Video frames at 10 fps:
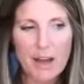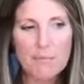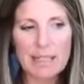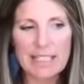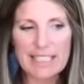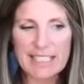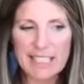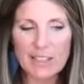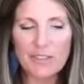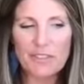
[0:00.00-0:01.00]
but it
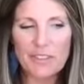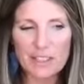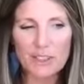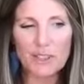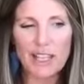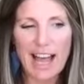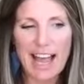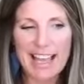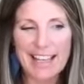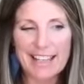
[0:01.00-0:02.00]
did feel
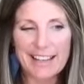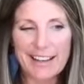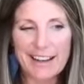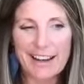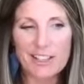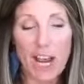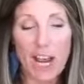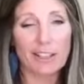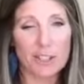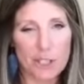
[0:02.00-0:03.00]
like a
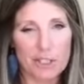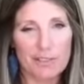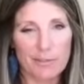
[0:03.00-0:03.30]
challenge